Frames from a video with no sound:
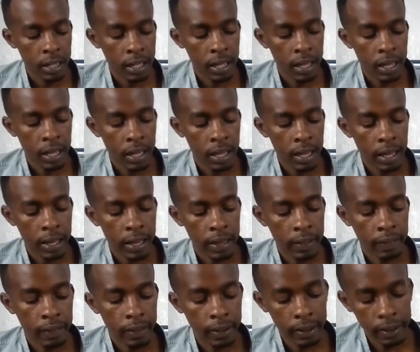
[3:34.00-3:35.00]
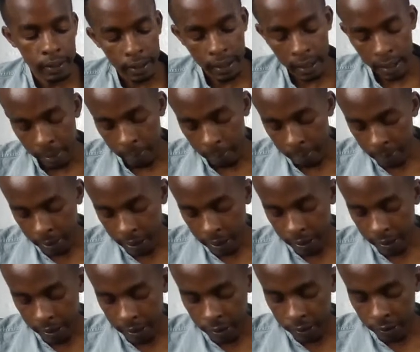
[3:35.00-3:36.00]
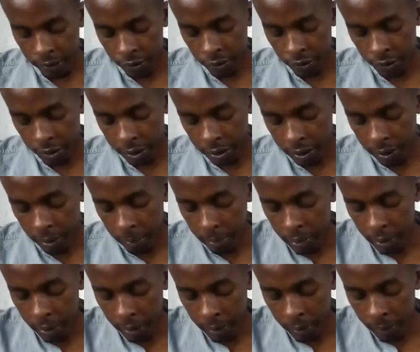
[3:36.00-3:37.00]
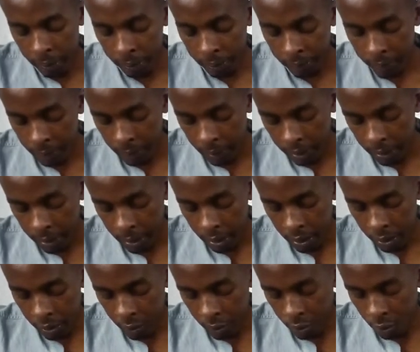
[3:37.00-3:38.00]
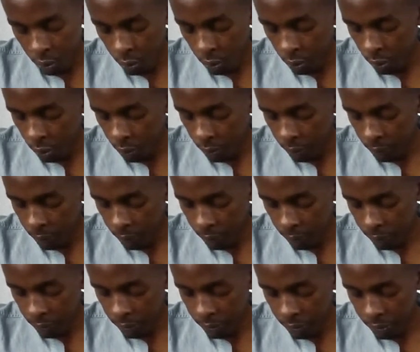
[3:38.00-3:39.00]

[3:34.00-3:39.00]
and then I'm barring string number 2, 3,